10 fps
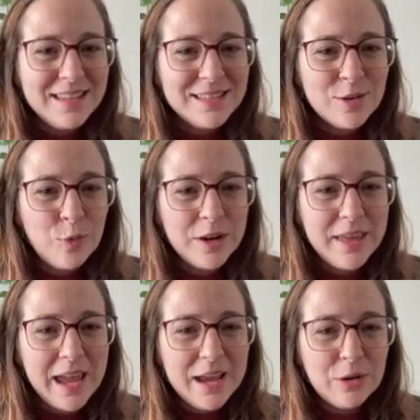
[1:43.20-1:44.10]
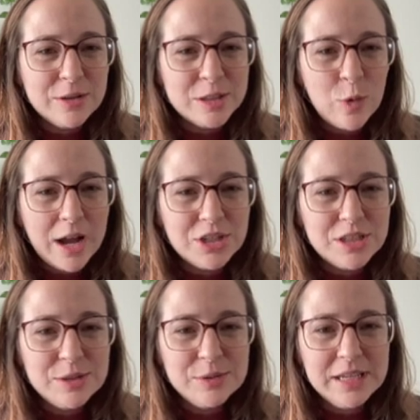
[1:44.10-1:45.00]
So where the acorn
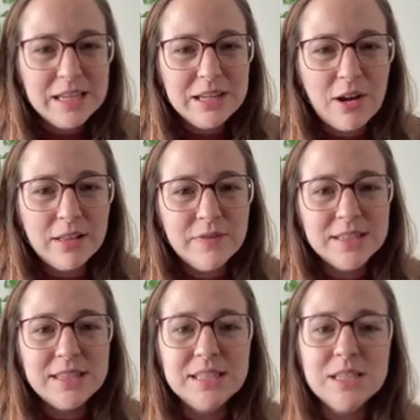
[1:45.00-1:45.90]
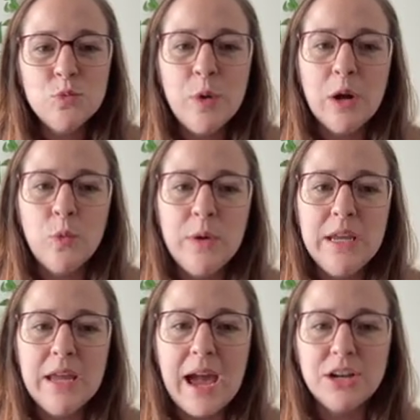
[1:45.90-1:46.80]
squashes, zucchini, all of this is where
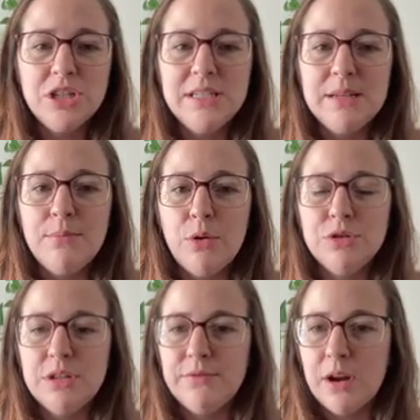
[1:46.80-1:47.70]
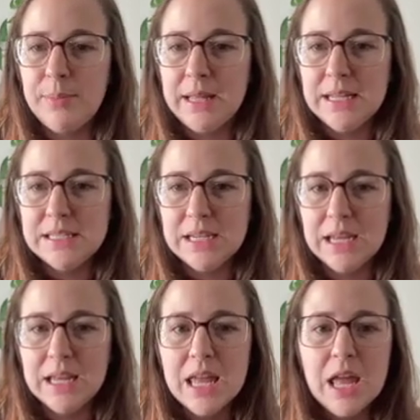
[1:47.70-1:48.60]
we actually did most of our
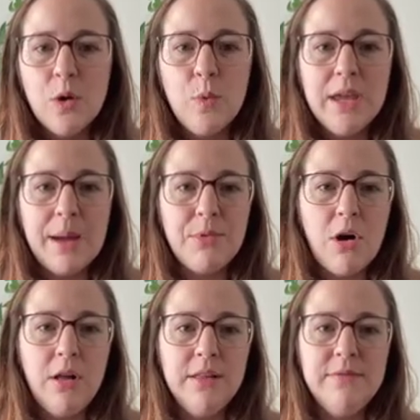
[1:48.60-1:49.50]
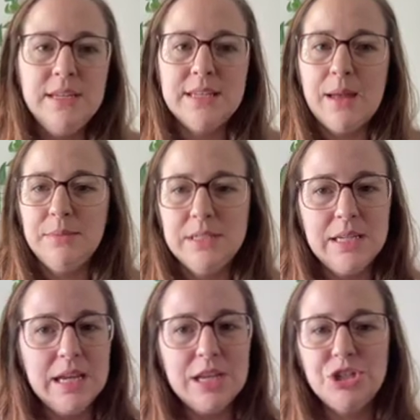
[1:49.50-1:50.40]
planting. We kept all of this
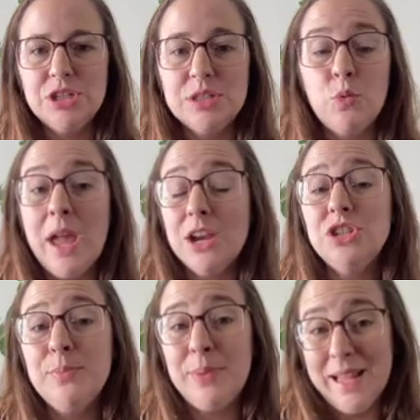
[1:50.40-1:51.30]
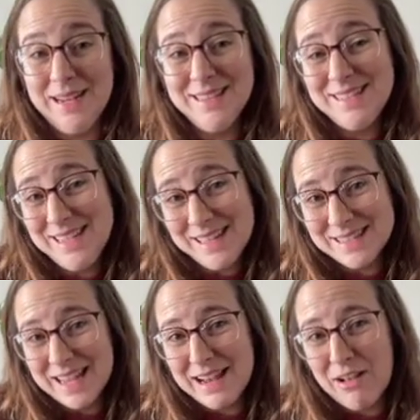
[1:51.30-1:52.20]
empty. We actually planted
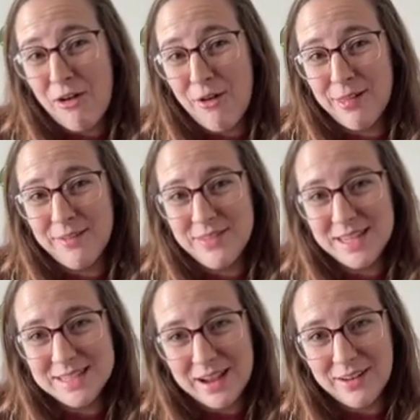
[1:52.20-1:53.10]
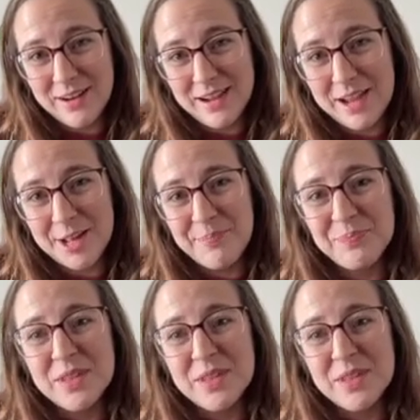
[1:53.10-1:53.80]
seeds in all of this area